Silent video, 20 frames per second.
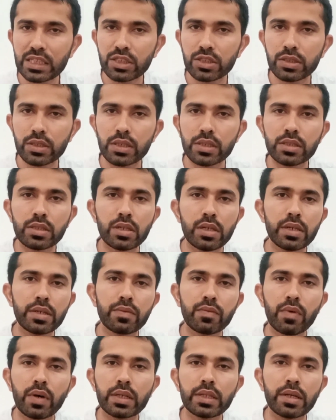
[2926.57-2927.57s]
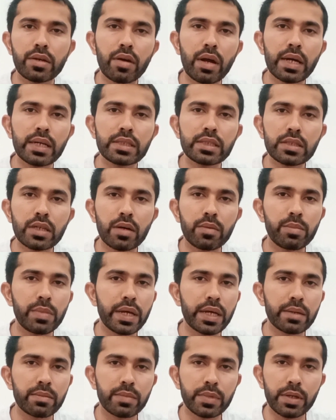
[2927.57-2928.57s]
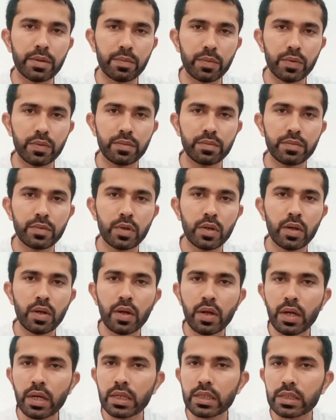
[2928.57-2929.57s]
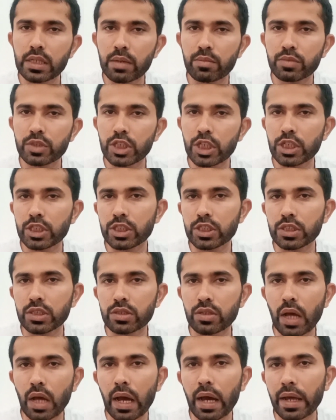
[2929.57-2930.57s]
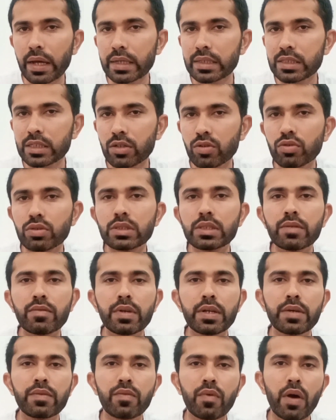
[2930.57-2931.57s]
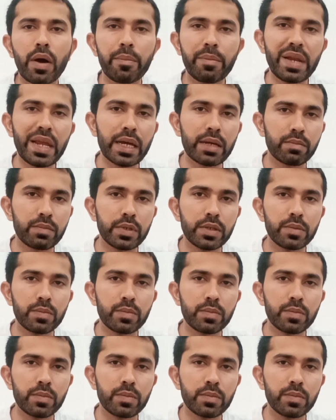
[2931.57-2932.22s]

tenaciously for the rights of Black people. Some churches are exclusively for Black